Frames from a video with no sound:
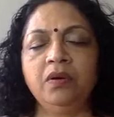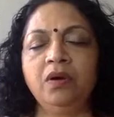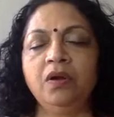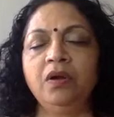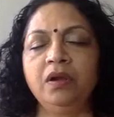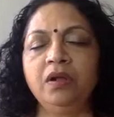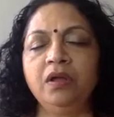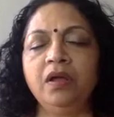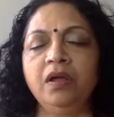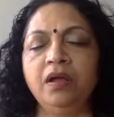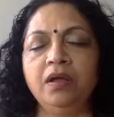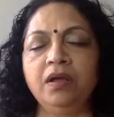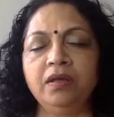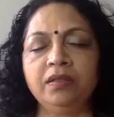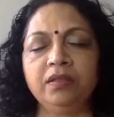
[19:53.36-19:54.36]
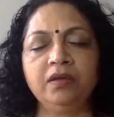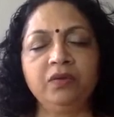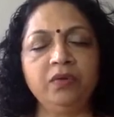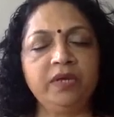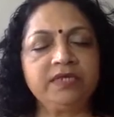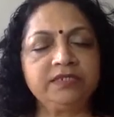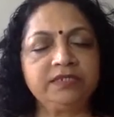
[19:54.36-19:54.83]
Honor the
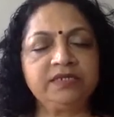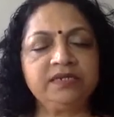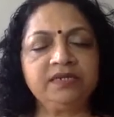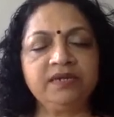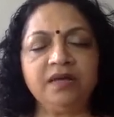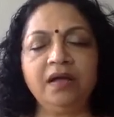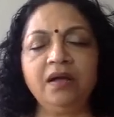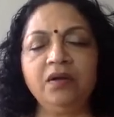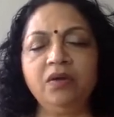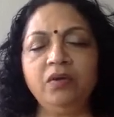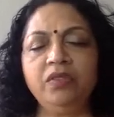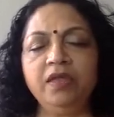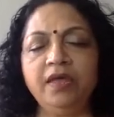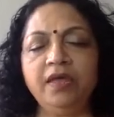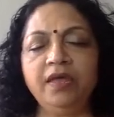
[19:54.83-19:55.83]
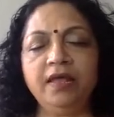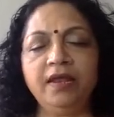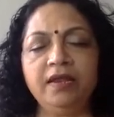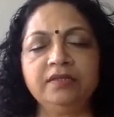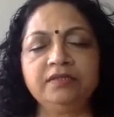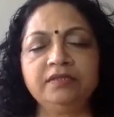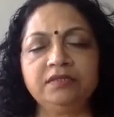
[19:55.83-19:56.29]
question, how the
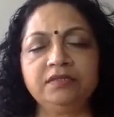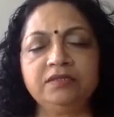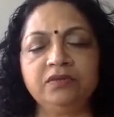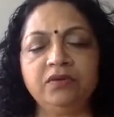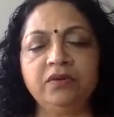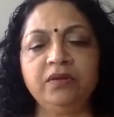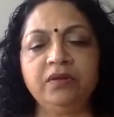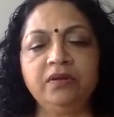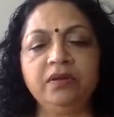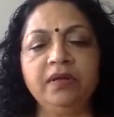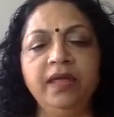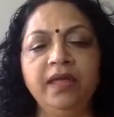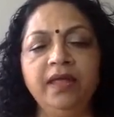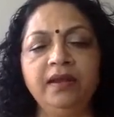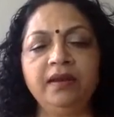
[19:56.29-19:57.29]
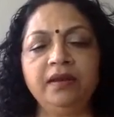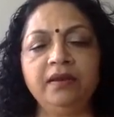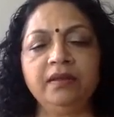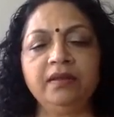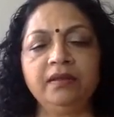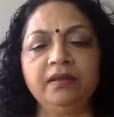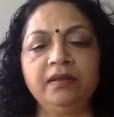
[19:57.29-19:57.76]
hell is this going to end?
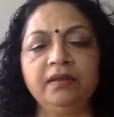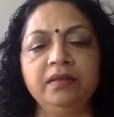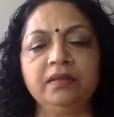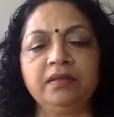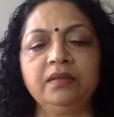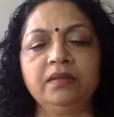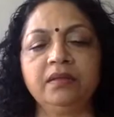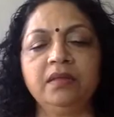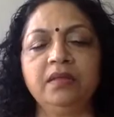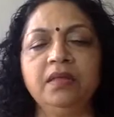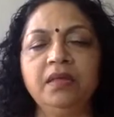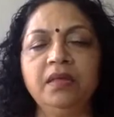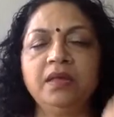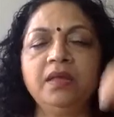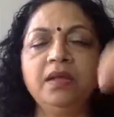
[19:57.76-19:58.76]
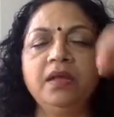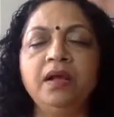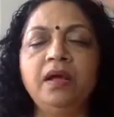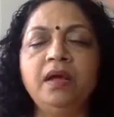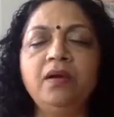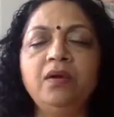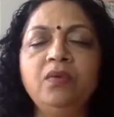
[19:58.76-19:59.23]

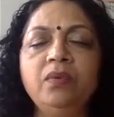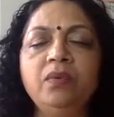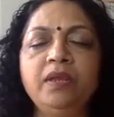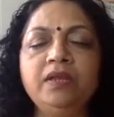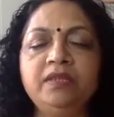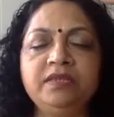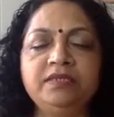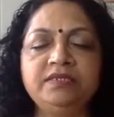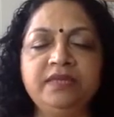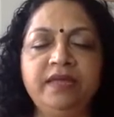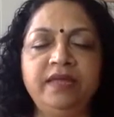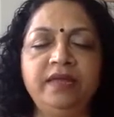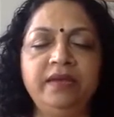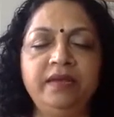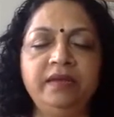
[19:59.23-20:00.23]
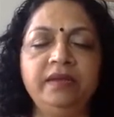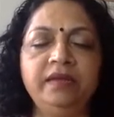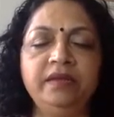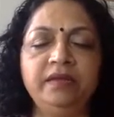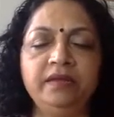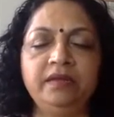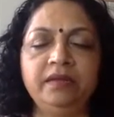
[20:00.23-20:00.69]
How will this end?
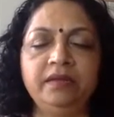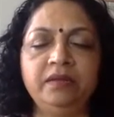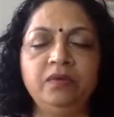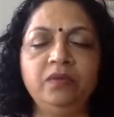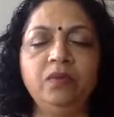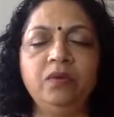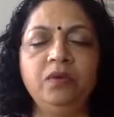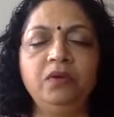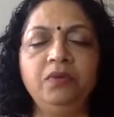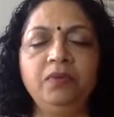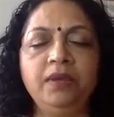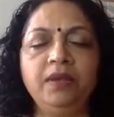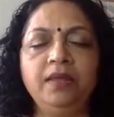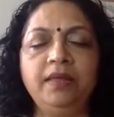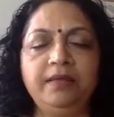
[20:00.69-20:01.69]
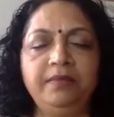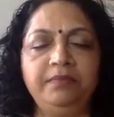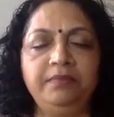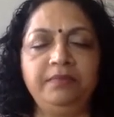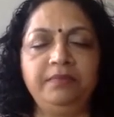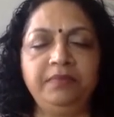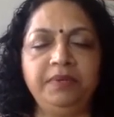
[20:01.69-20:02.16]
What will
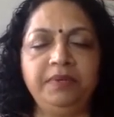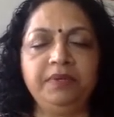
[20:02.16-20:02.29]
happen?